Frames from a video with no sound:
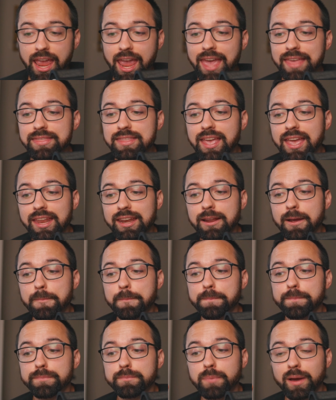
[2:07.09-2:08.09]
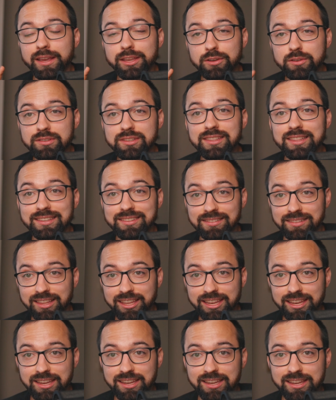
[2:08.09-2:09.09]
And then by using this
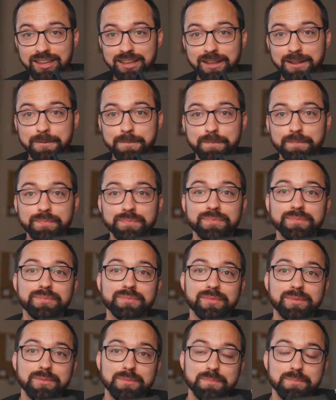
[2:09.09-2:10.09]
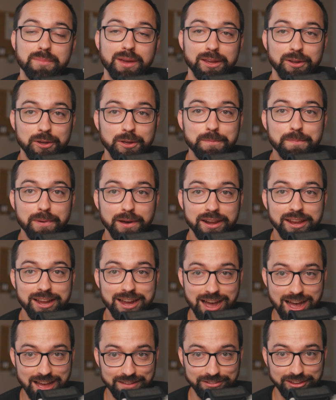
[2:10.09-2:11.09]
link, my good
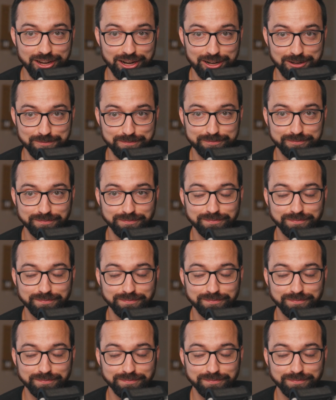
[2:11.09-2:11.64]
buddy Javier